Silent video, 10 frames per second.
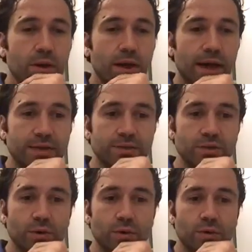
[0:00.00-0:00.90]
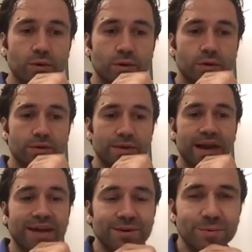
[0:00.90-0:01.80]
And so the,
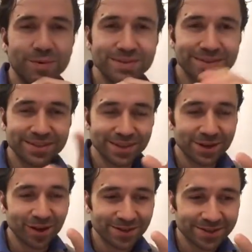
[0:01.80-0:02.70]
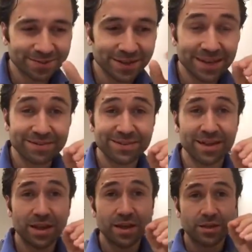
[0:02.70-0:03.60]
the, the concept here is that
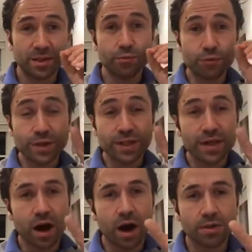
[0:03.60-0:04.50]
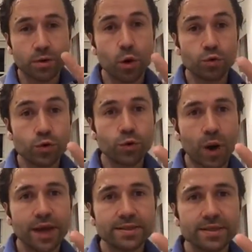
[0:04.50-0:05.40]
there really are no new
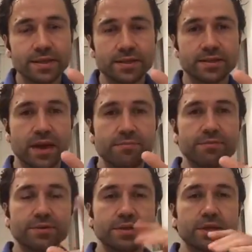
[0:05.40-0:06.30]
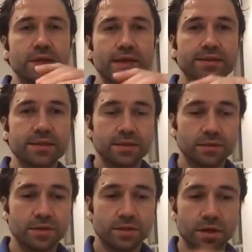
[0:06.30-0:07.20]
ideas. Every single idea you
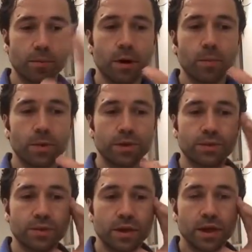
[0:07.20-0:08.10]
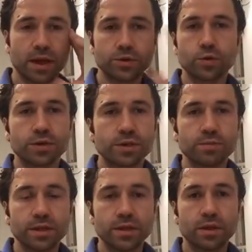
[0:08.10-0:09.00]
can come up with has already
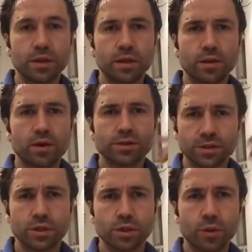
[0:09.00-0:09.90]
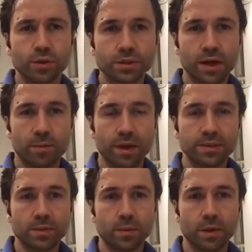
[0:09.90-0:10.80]
been not just thought up by someone